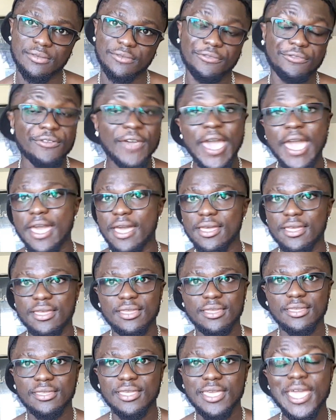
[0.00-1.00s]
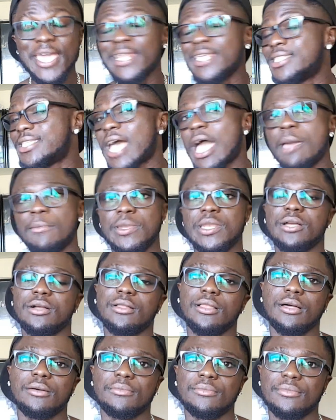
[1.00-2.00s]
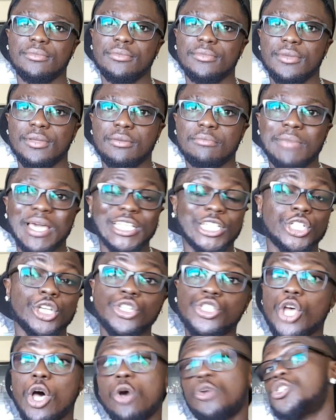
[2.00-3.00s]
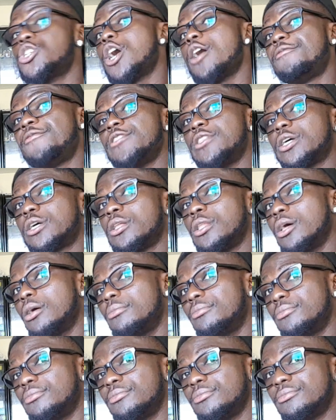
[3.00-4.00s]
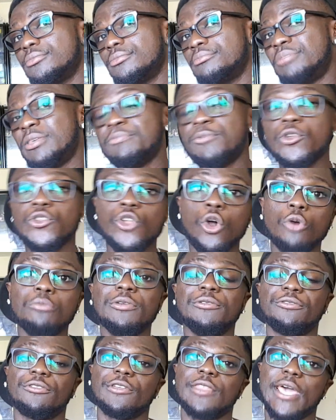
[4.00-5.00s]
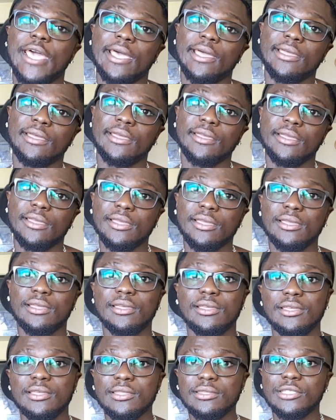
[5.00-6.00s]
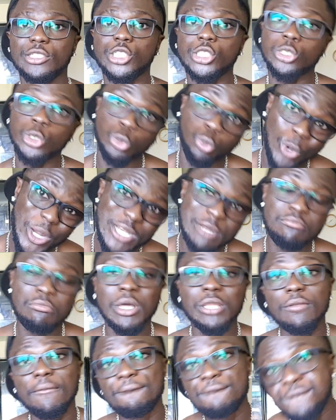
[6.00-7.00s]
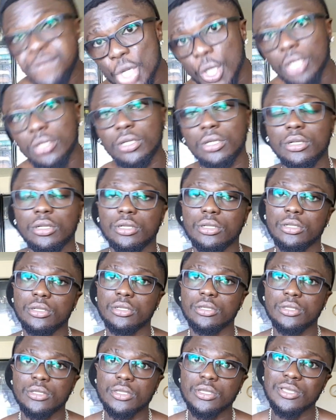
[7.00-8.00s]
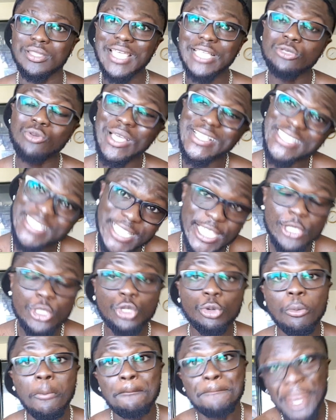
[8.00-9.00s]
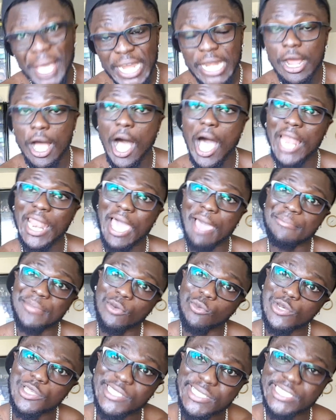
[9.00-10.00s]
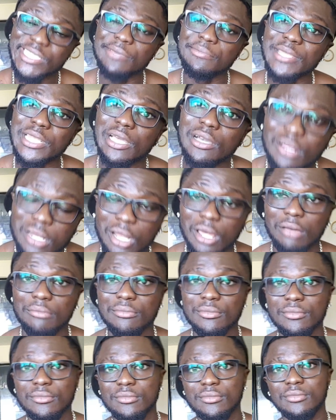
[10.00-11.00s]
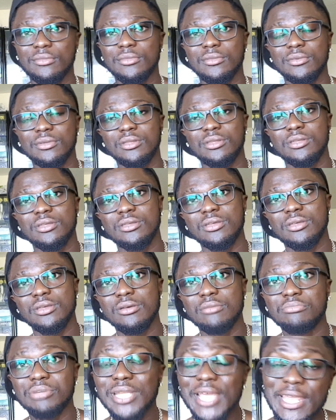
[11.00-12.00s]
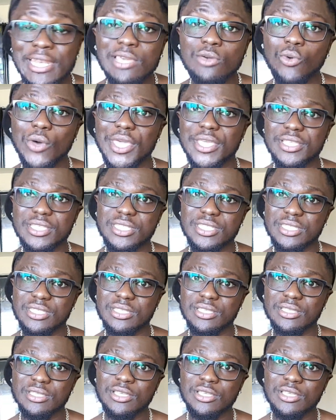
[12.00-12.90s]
Fat. Anytime in the club. My shirt's always off in the club. People know me for that. The shredded motherfucker. That's why I say you better holler at me when you see me in the club. But anyways.